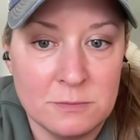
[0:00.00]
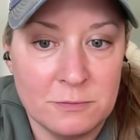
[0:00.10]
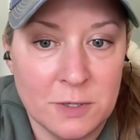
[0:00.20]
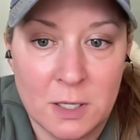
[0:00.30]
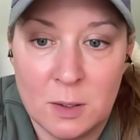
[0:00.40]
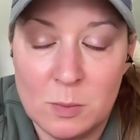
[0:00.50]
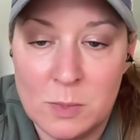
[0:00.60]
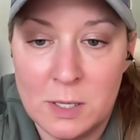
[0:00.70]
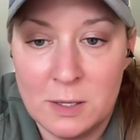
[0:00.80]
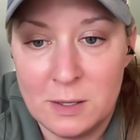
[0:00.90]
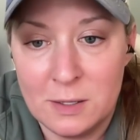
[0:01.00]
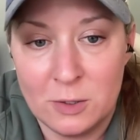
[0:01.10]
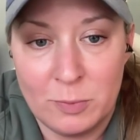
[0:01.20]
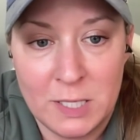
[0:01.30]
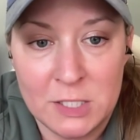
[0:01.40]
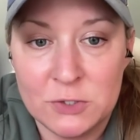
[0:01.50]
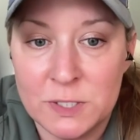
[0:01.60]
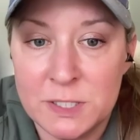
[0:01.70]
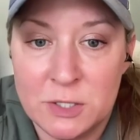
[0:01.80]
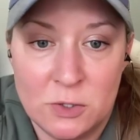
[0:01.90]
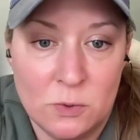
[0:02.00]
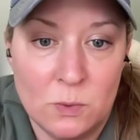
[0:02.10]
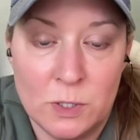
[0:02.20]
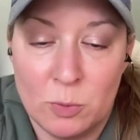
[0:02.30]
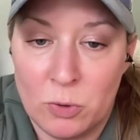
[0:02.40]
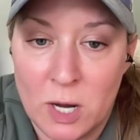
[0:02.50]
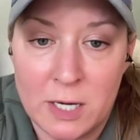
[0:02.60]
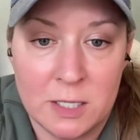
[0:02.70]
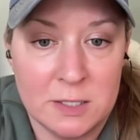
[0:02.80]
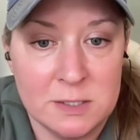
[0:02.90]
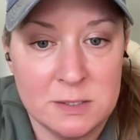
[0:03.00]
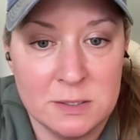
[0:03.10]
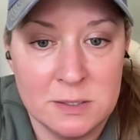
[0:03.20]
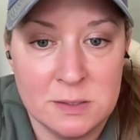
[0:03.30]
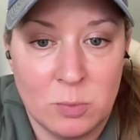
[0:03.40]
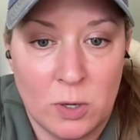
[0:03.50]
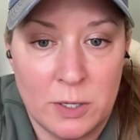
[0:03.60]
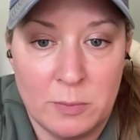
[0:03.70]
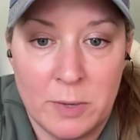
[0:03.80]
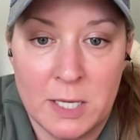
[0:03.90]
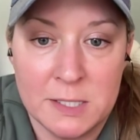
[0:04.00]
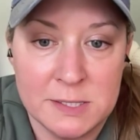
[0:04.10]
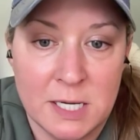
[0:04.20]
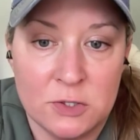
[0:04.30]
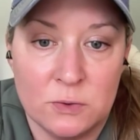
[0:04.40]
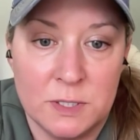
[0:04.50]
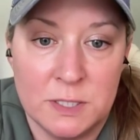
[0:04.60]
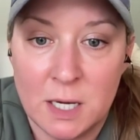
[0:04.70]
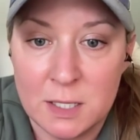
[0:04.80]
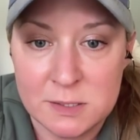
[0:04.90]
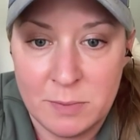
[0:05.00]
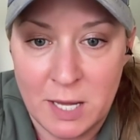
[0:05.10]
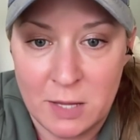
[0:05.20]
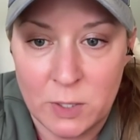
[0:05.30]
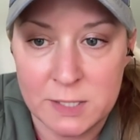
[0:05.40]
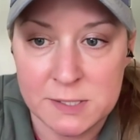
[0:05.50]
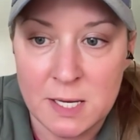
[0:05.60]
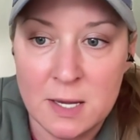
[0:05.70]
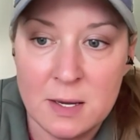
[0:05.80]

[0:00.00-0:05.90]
from your pantry to your products and support your body's natural detox pathways.